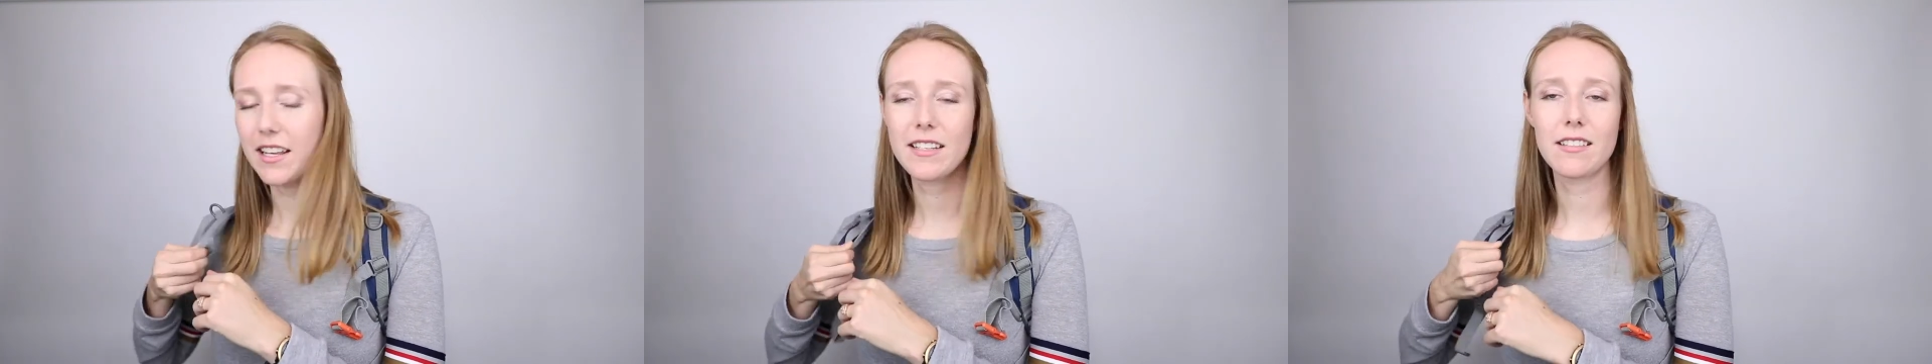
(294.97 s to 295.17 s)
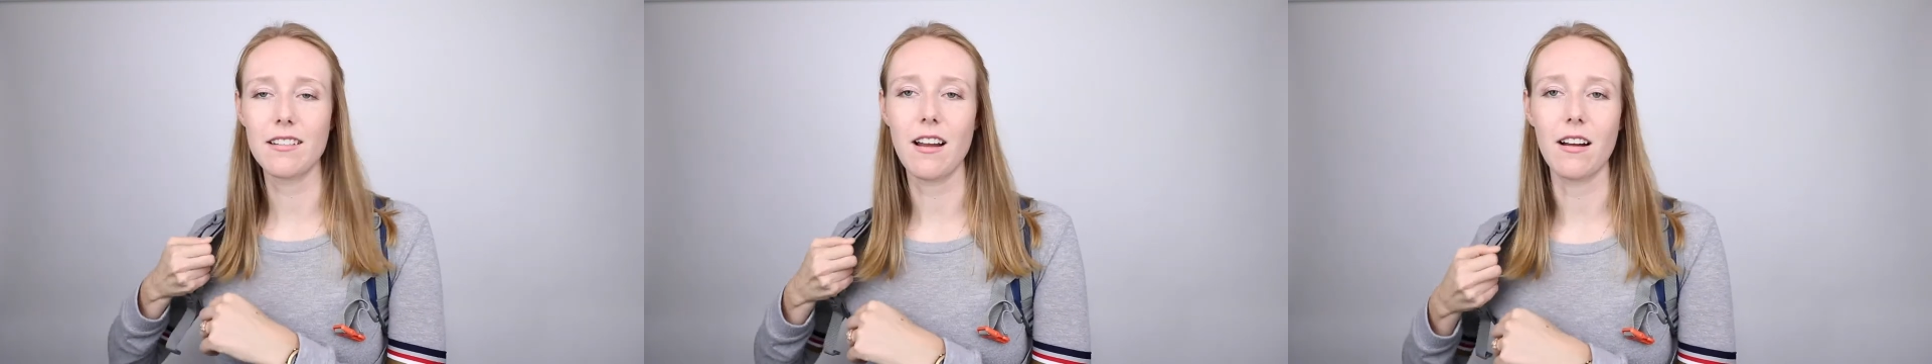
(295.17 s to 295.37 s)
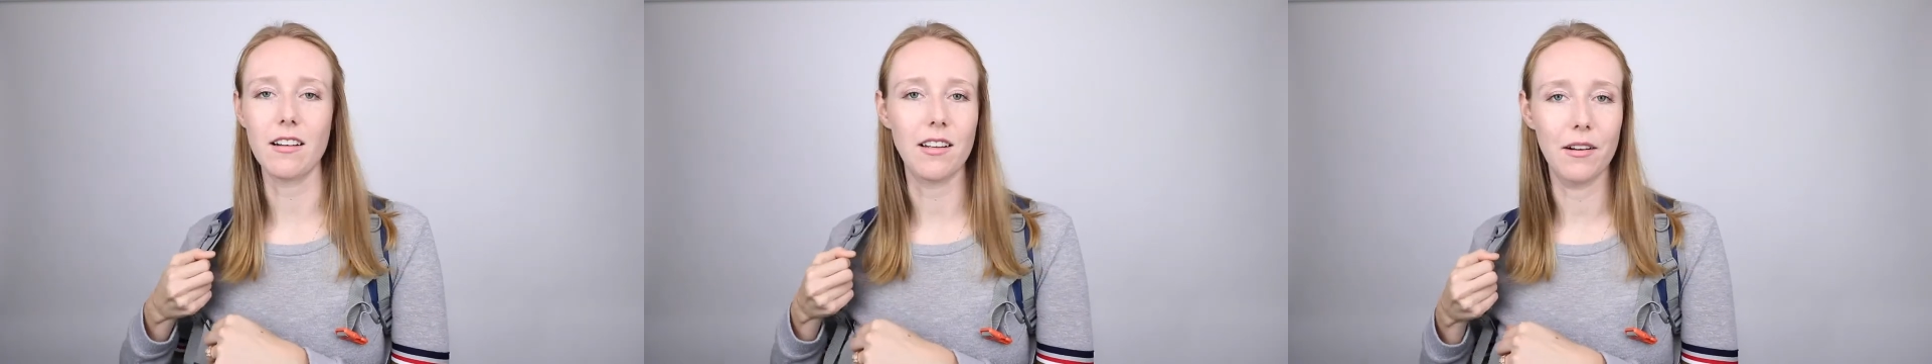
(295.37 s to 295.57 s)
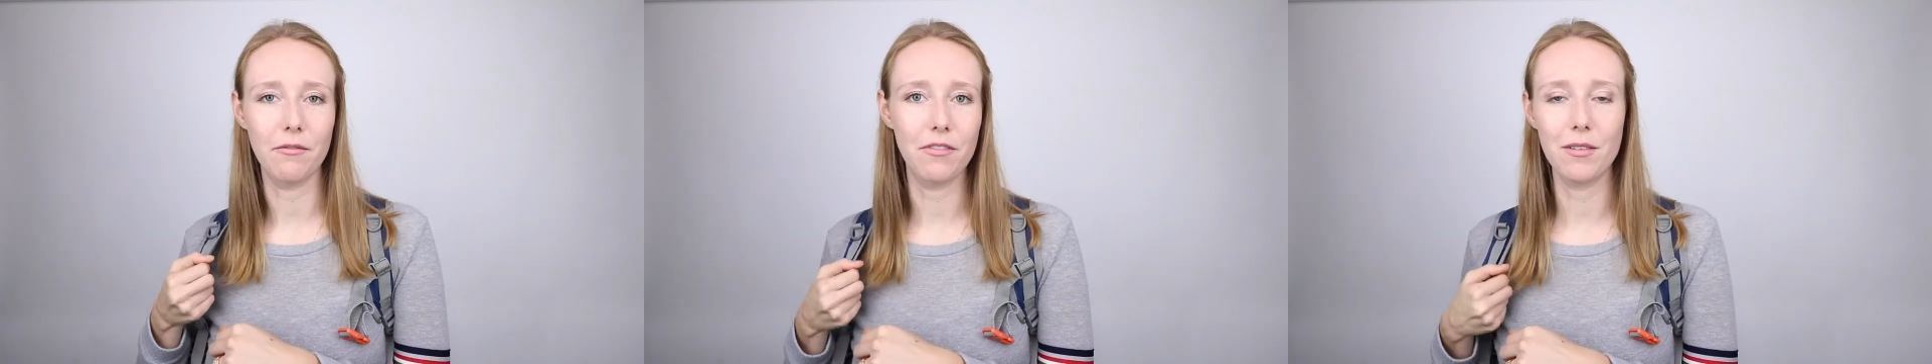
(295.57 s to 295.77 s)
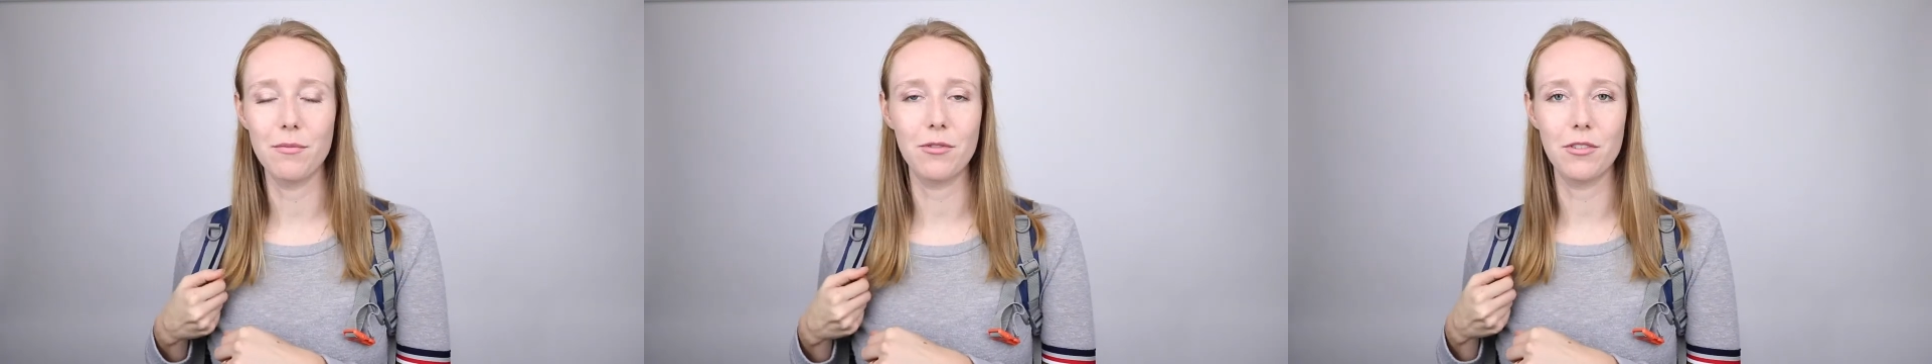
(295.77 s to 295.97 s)
It's not
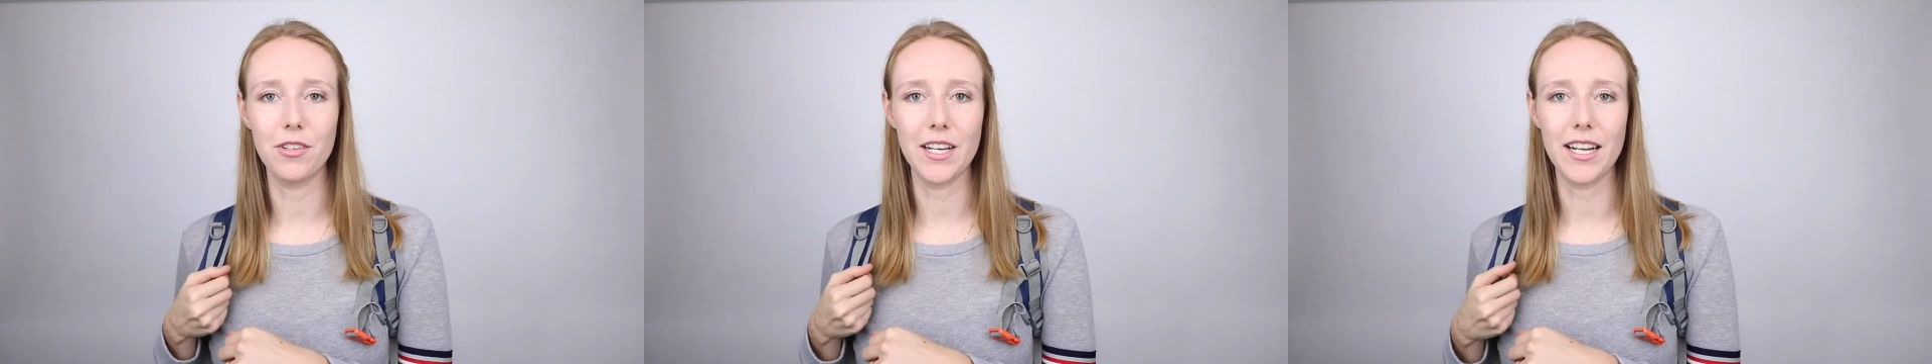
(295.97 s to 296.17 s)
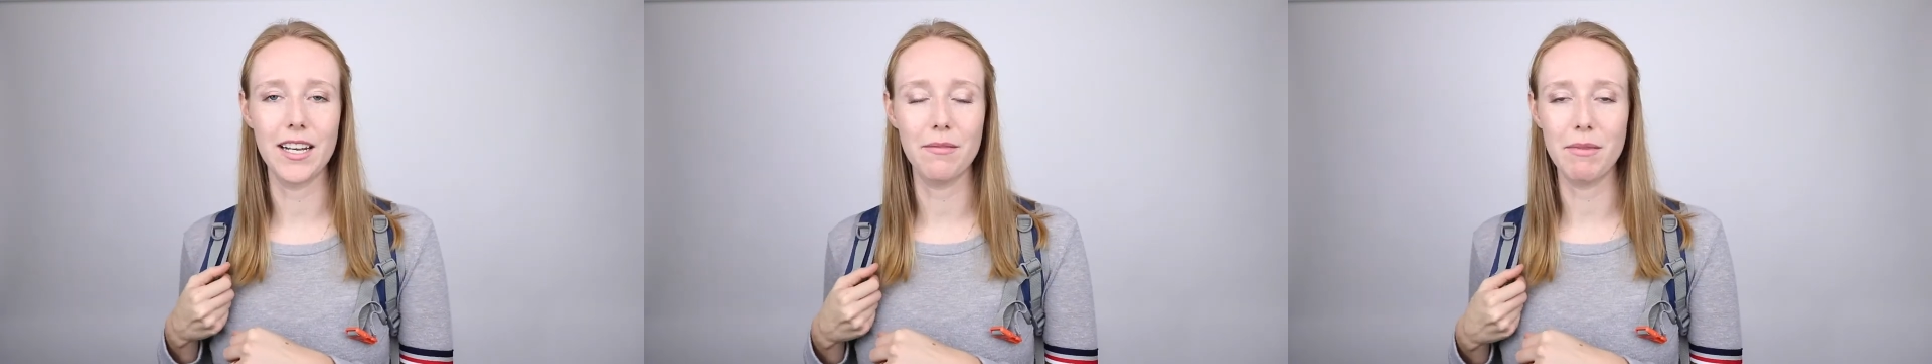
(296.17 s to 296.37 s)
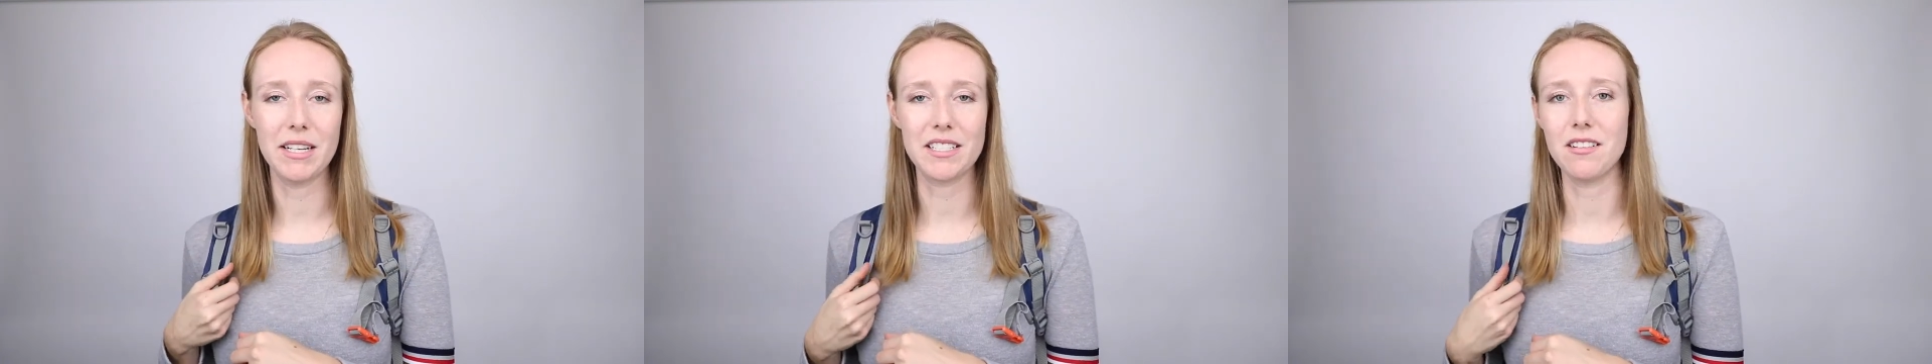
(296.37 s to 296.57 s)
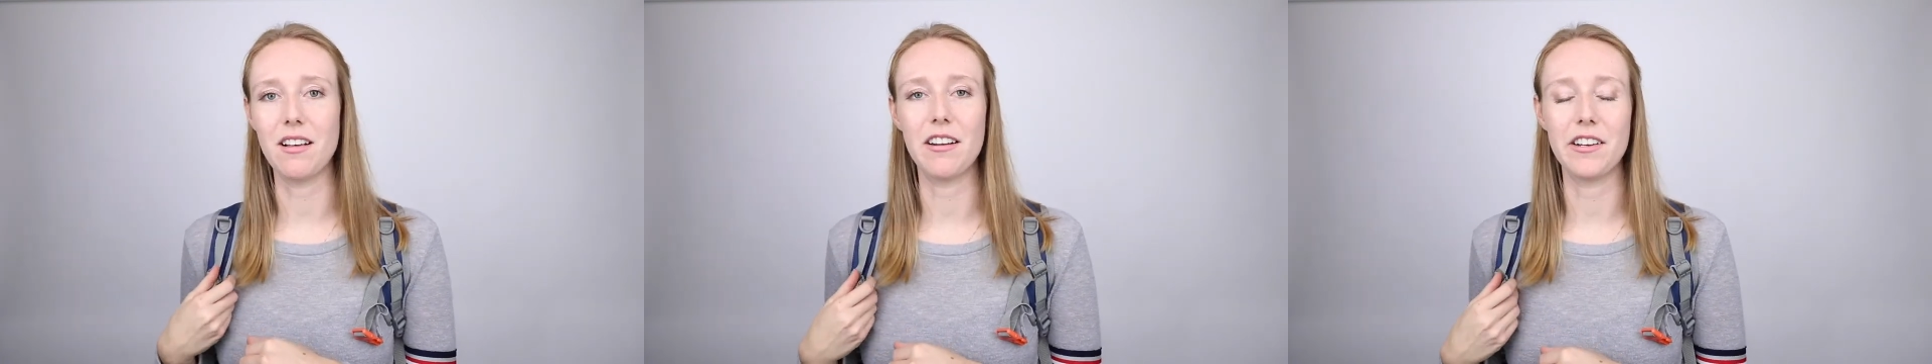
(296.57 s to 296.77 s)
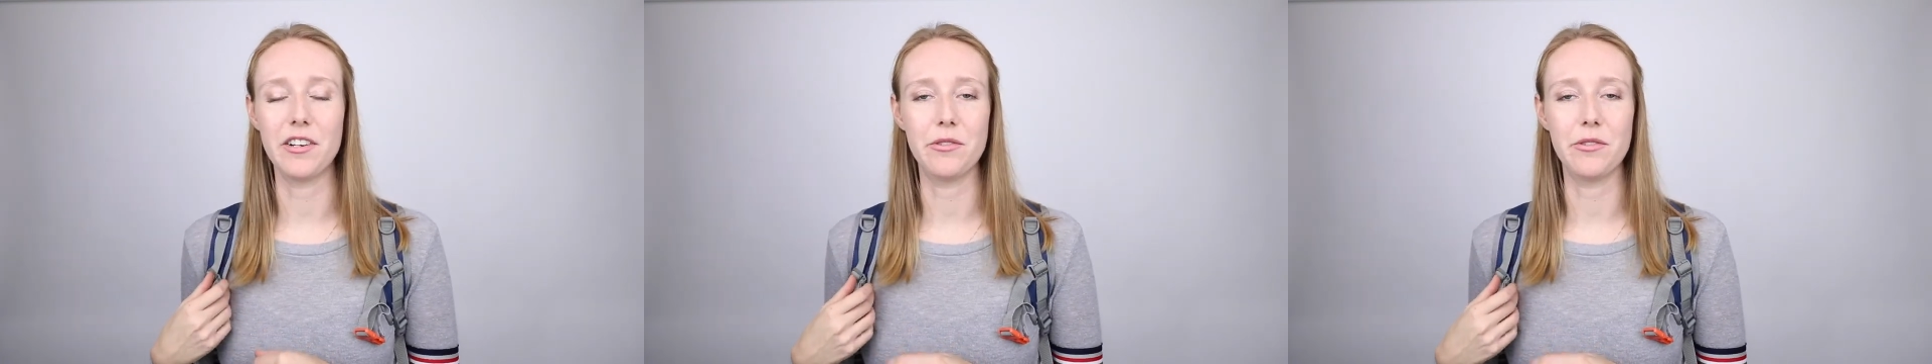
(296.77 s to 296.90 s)
comfortable and it makes a lot